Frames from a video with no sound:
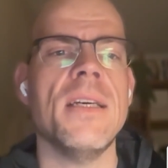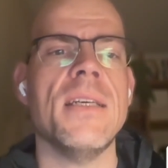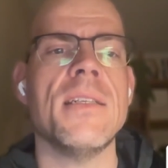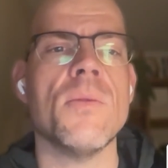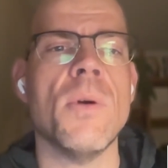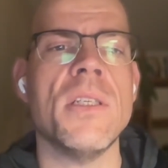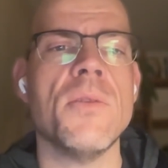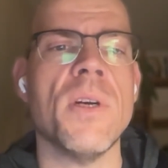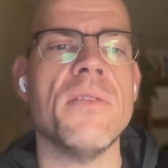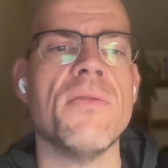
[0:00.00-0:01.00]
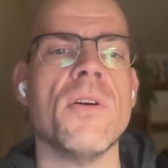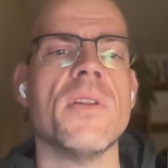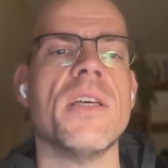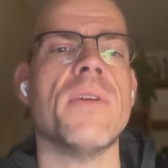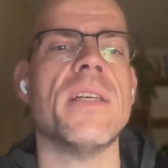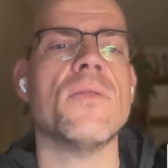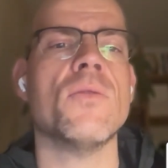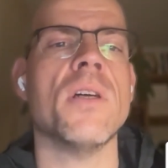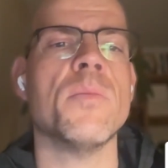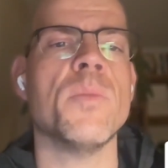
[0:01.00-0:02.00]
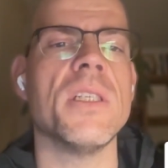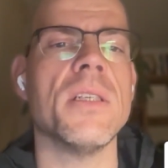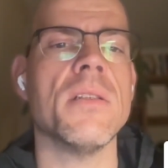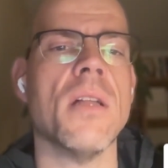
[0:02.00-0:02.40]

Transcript: In 2024, they raised $200 million